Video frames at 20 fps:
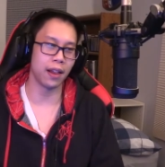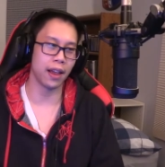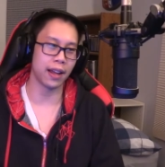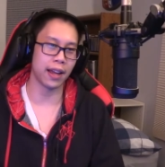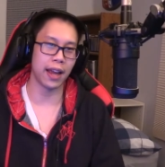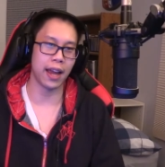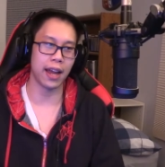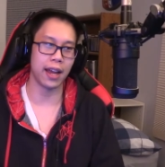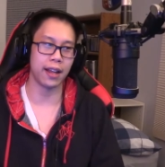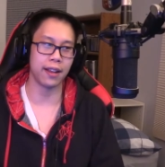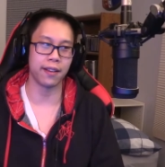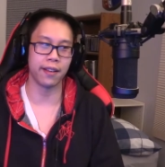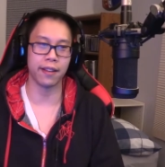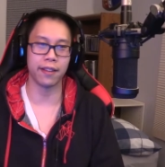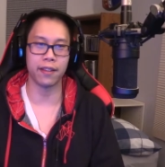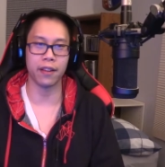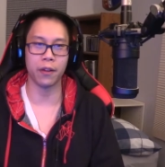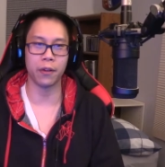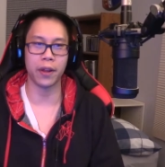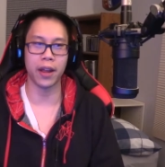like, hey, is
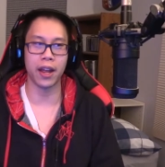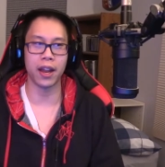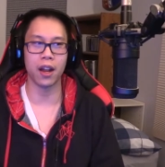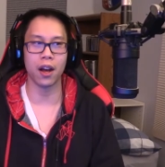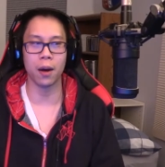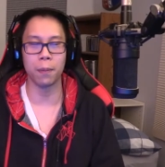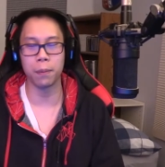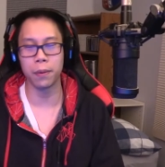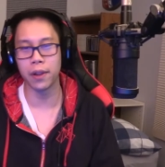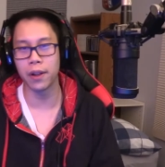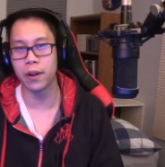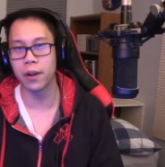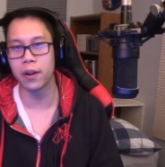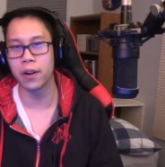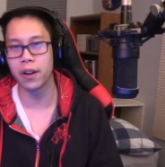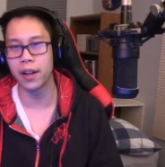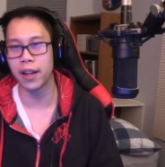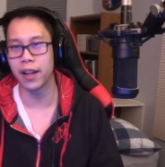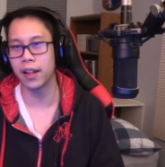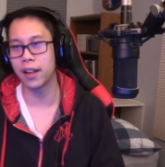this okay to
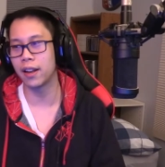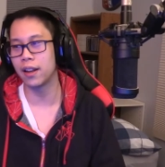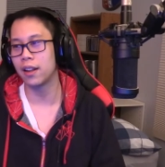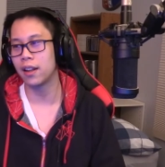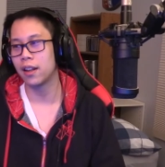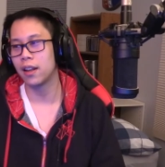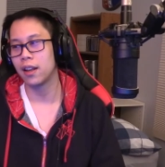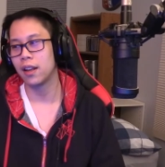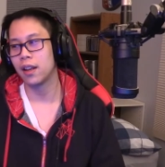upload and